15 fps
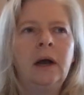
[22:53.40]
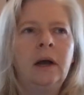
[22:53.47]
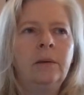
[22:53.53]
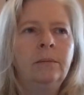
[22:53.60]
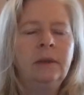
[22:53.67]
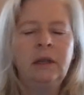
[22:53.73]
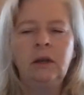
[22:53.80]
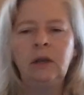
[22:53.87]

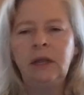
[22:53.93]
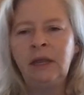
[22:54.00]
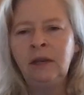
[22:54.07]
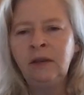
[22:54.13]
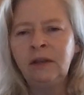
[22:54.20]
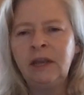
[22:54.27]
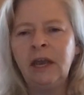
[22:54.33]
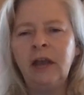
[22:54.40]
um, little
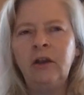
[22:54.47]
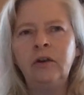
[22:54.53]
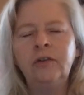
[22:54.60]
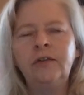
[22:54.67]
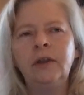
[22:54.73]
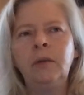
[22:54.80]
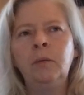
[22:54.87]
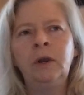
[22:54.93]

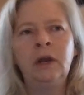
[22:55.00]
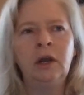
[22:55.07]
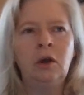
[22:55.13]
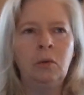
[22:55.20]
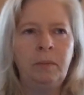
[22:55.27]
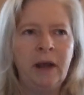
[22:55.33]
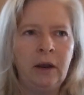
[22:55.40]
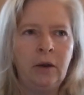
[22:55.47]
indicators. And when I
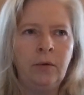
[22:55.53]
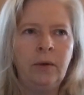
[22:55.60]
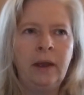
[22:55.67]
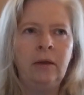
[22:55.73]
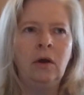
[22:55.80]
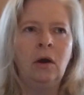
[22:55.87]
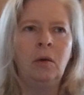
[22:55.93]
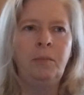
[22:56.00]
go back
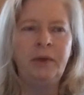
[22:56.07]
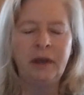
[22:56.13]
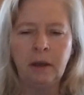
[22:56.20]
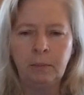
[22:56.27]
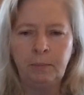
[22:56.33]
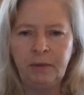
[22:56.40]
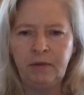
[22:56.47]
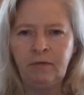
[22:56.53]
around, I'll
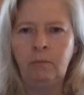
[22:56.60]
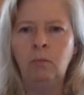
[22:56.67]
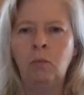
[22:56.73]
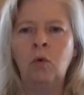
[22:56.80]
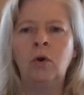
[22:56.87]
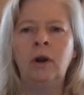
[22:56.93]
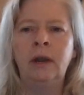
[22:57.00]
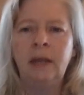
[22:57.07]
pick up even
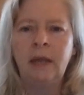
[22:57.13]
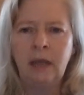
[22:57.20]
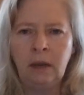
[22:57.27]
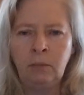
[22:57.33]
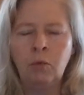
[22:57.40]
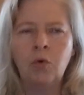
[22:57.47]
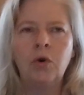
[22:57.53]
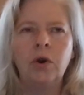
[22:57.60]
more
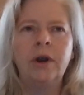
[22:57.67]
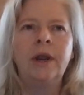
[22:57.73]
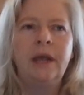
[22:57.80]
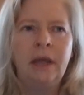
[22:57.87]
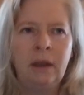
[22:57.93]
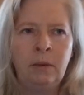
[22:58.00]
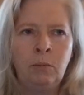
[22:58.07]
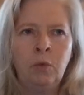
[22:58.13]
and more
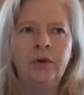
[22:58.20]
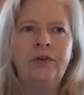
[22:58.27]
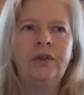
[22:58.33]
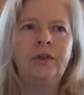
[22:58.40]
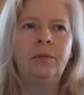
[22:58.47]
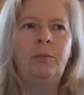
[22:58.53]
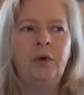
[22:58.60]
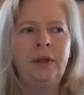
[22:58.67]
and more
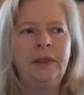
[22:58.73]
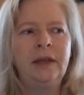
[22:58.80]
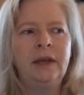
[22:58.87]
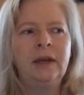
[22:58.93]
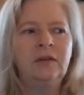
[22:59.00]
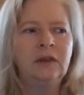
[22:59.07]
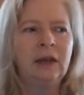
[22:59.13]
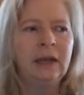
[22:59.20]
to the point
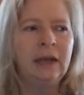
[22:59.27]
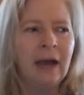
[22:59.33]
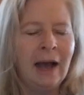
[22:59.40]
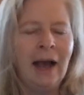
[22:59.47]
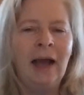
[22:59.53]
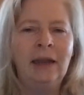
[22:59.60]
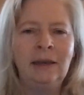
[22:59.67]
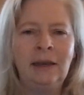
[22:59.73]
that it's like,
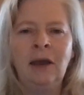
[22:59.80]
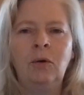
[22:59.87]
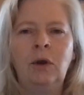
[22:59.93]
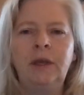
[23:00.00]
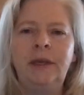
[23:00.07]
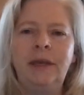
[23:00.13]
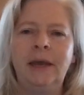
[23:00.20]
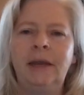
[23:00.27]
ah,
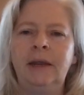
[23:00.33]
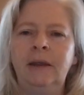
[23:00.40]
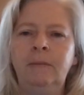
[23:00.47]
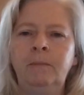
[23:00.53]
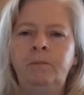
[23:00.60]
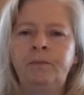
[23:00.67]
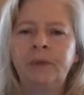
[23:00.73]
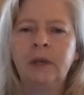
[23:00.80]
now I get
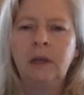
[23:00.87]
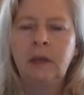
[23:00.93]
it.